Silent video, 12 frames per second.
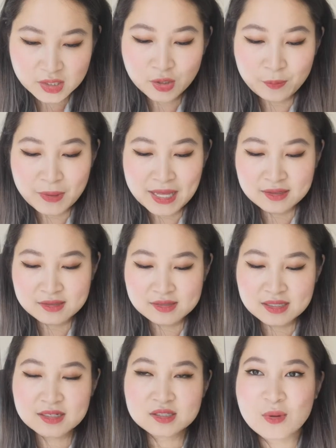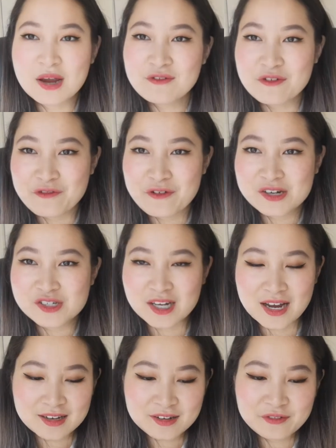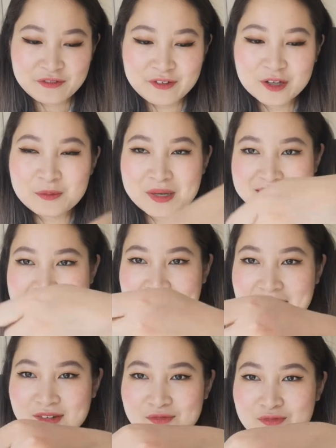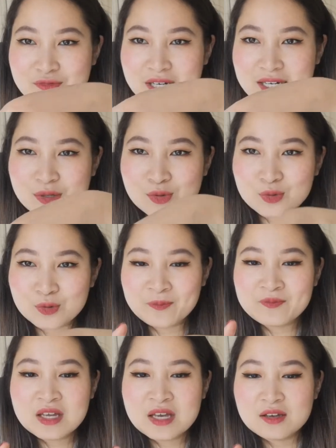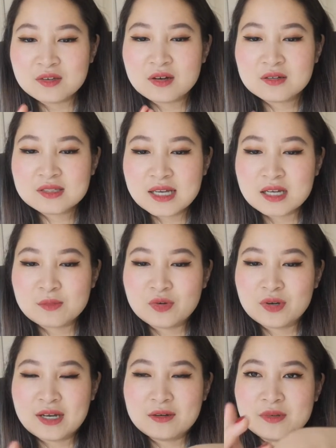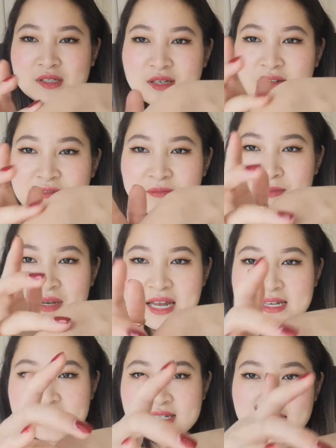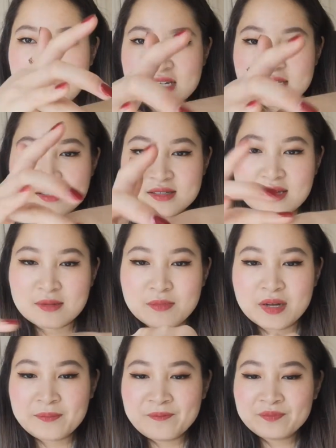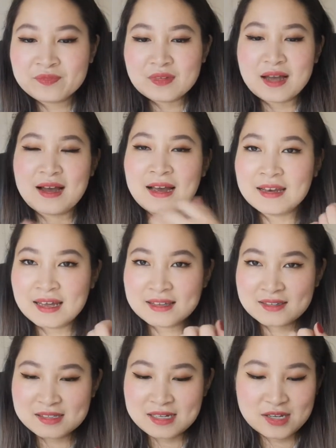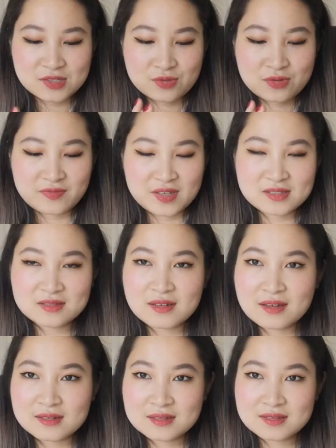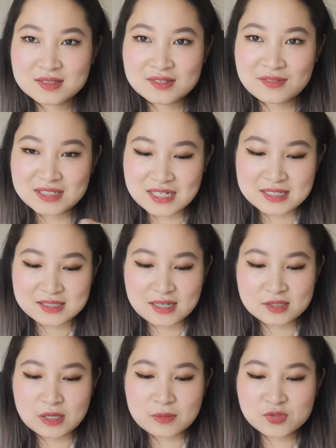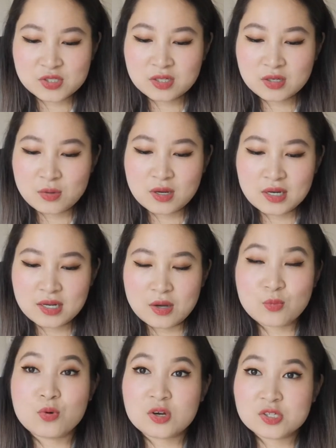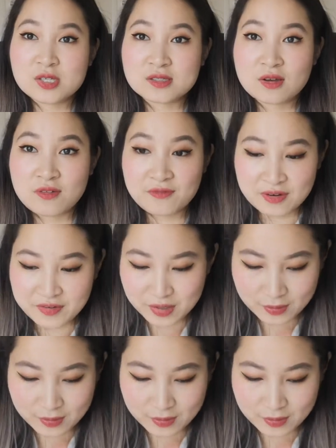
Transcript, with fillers: a good balance and it's quite refreshing. I can feel my skin really cool. You can't see it anymore now because I've blended it into the skin, but I like the texture of this. It's fantastic. So I'm just going to quickly wash this off very